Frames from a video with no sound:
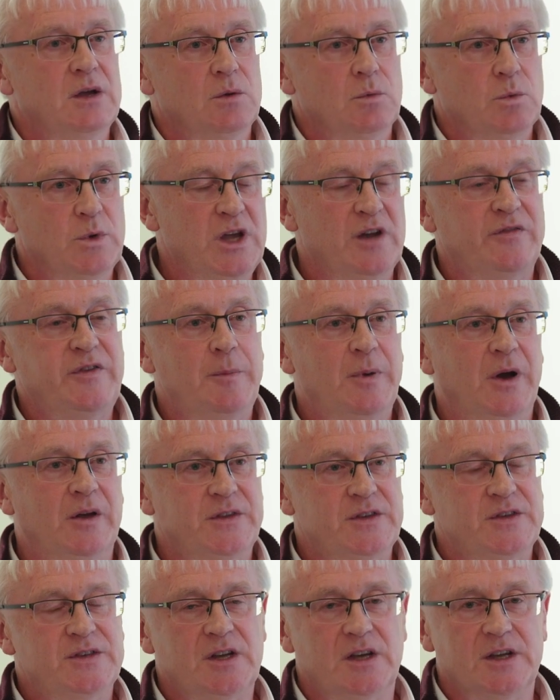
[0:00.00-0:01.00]
We have
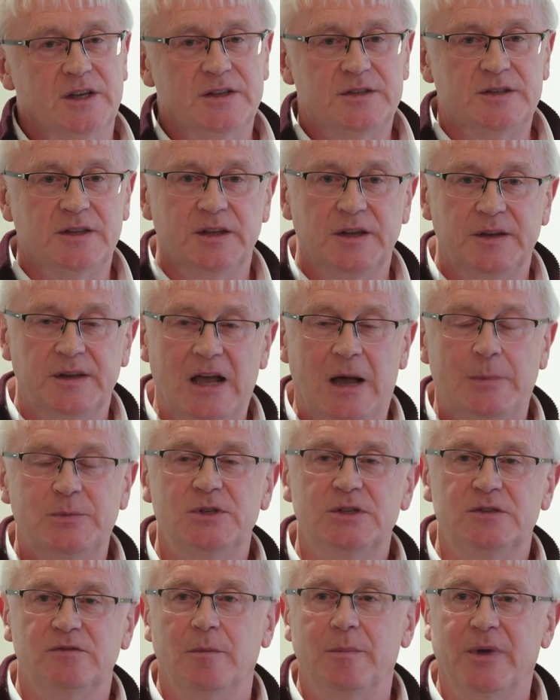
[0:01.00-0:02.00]
hypothesized that in the
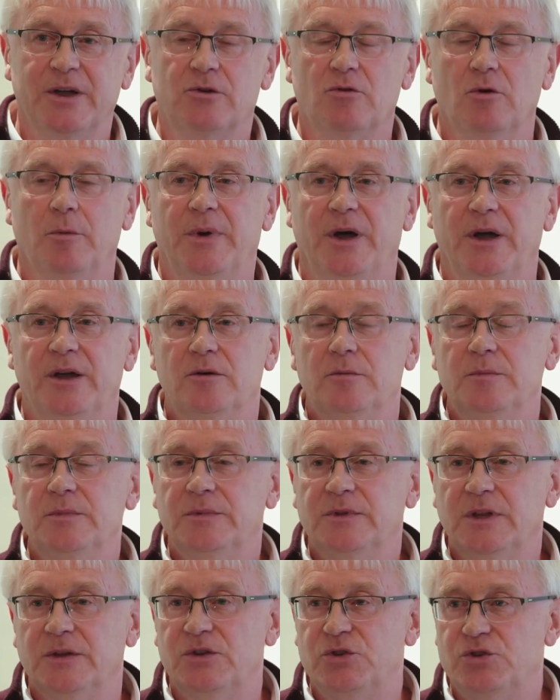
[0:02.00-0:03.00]
absence of a microbiome
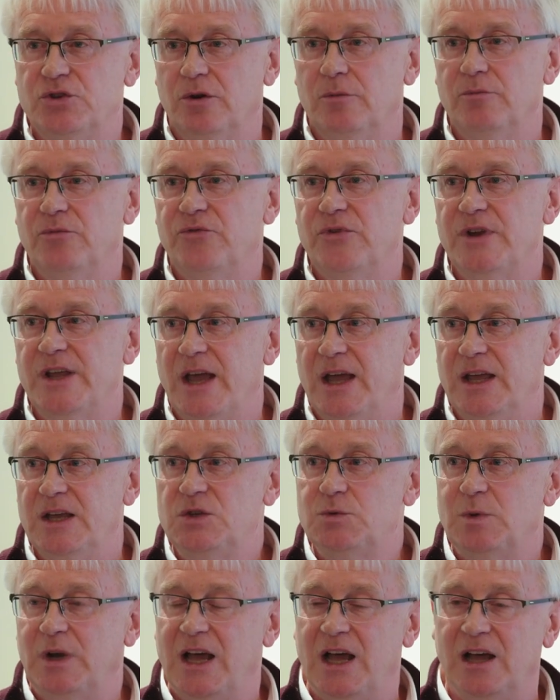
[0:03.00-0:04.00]
that the germ-free
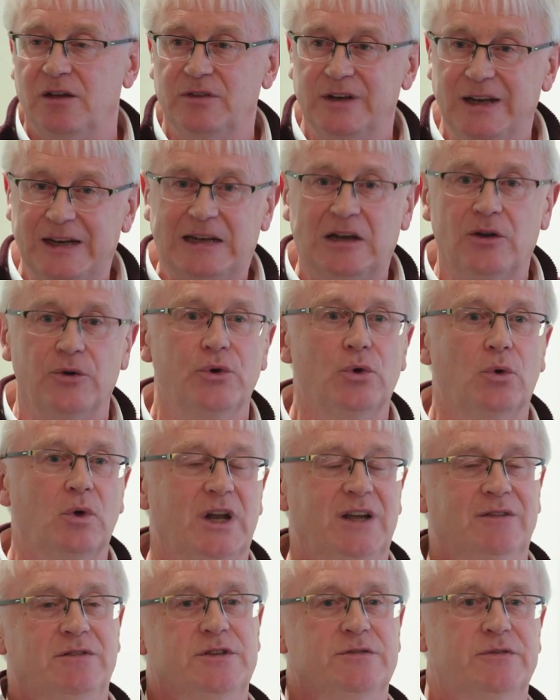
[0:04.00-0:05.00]
eggs will have little or no levels of